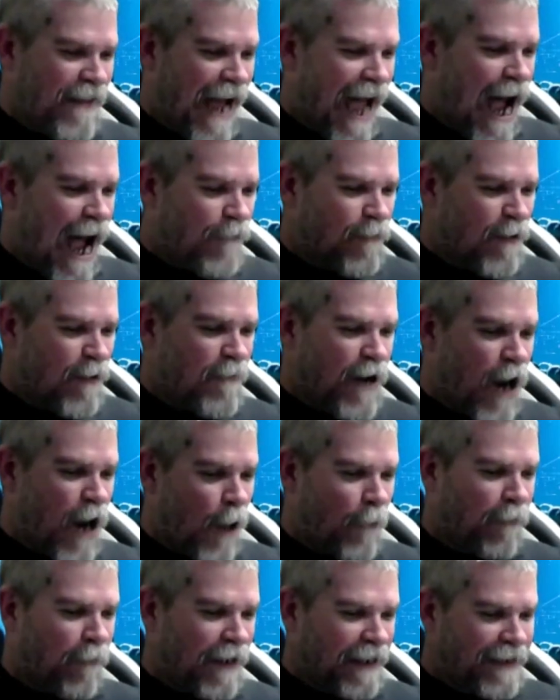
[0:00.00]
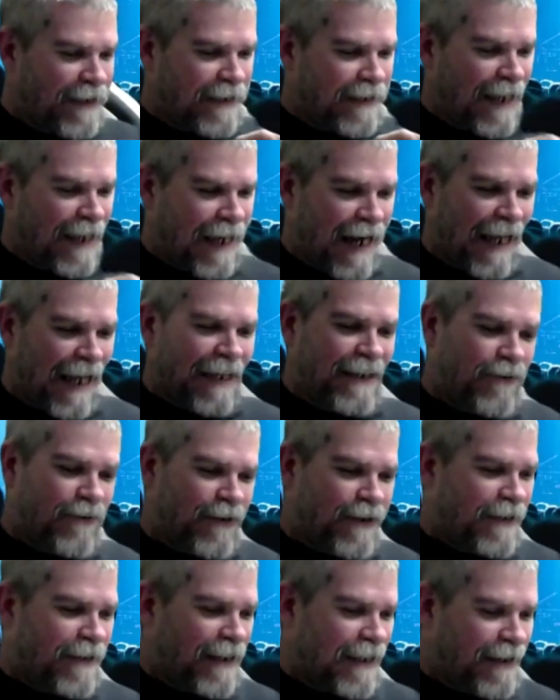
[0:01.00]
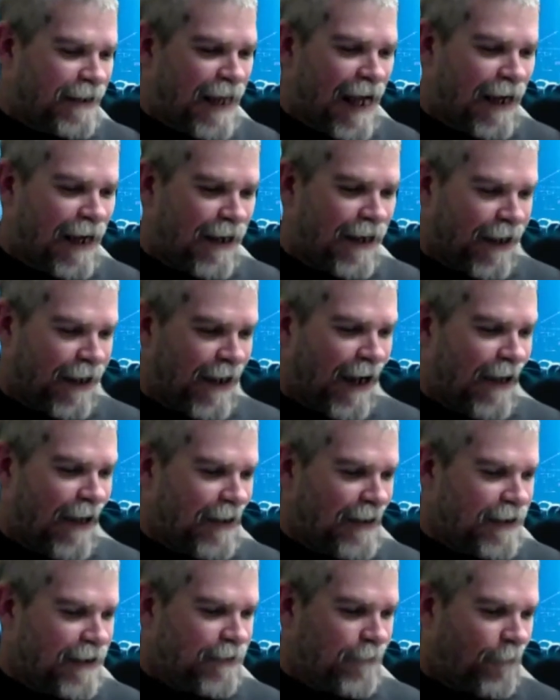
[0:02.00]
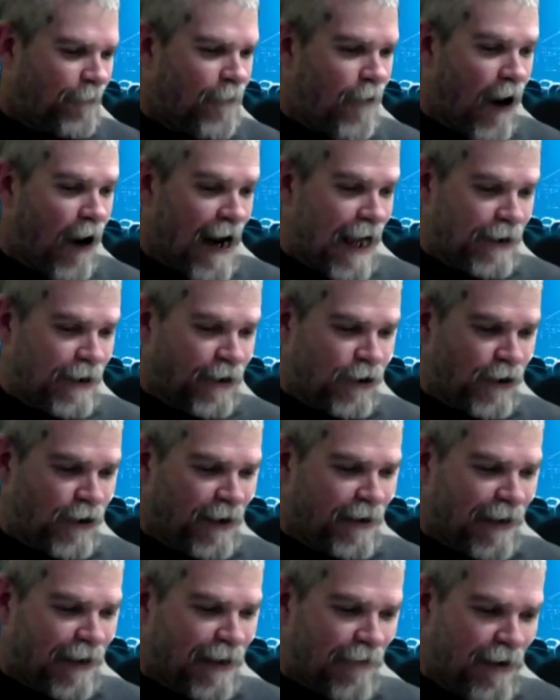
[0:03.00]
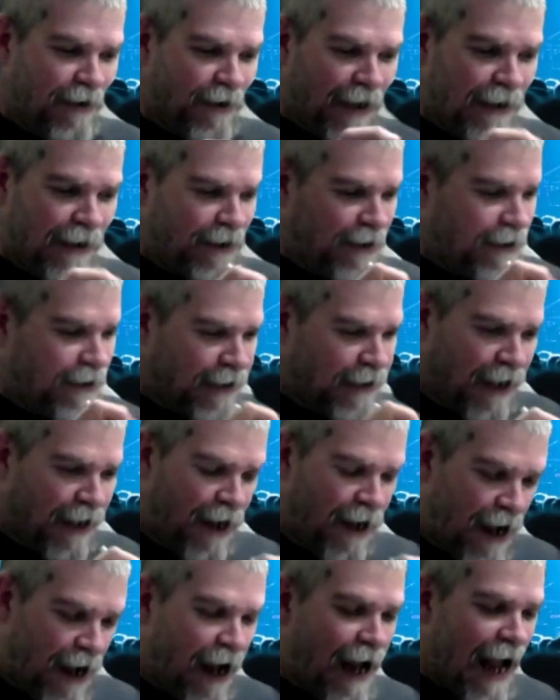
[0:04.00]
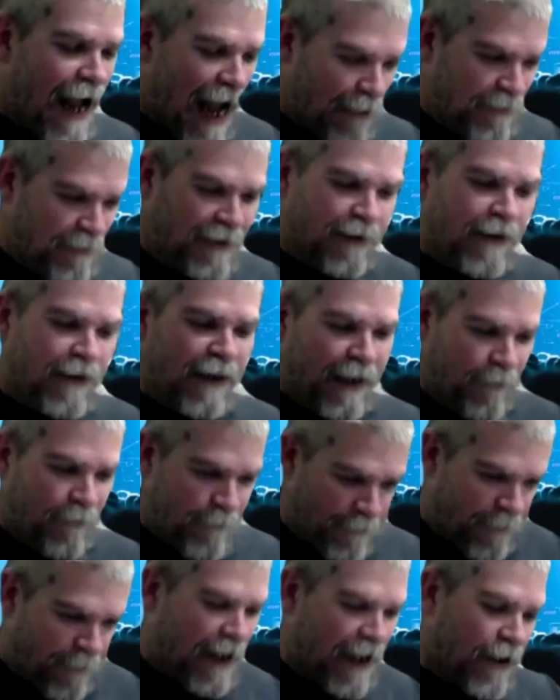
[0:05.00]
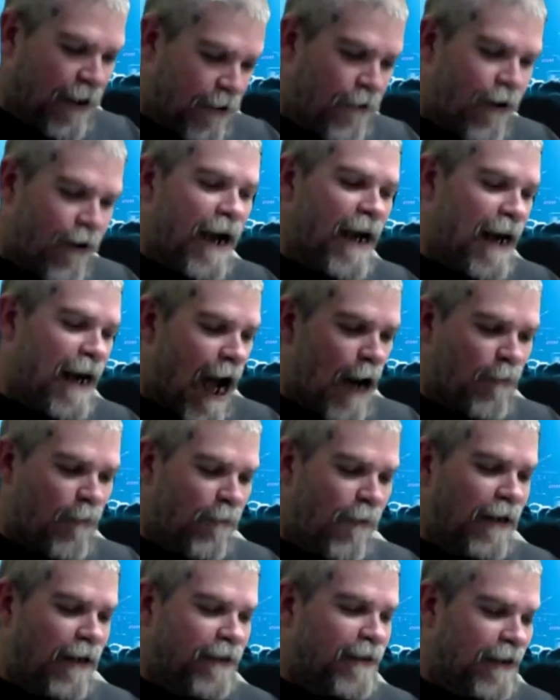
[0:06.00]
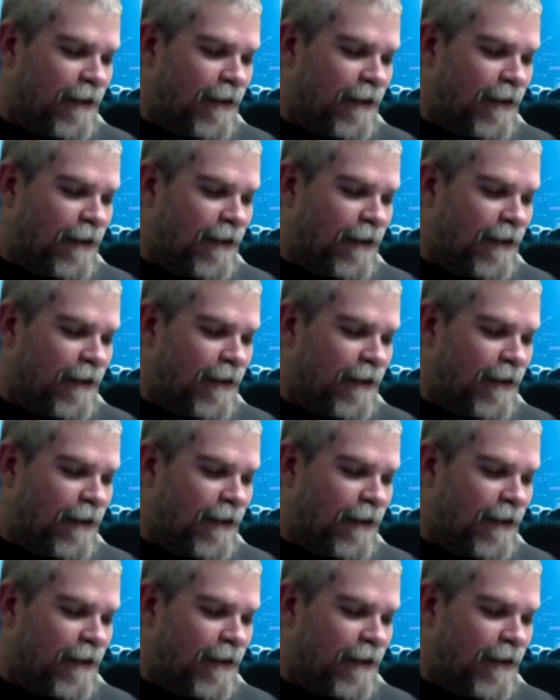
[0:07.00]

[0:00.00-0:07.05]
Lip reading: The album No Bliss in Ignorance is out this Friday, June the 7th, and she's a absolutely fucking cracking album, bro.